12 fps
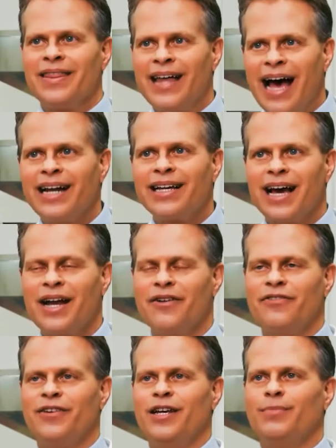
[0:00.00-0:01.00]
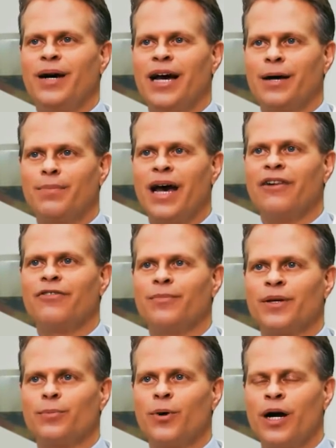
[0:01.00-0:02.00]
that kind of feedback back from
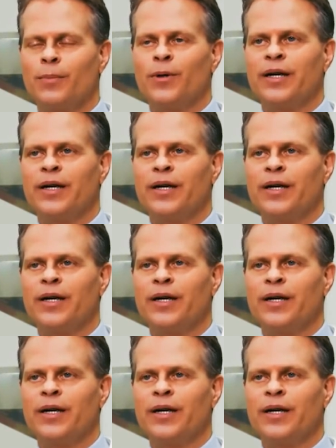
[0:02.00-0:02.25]
the primary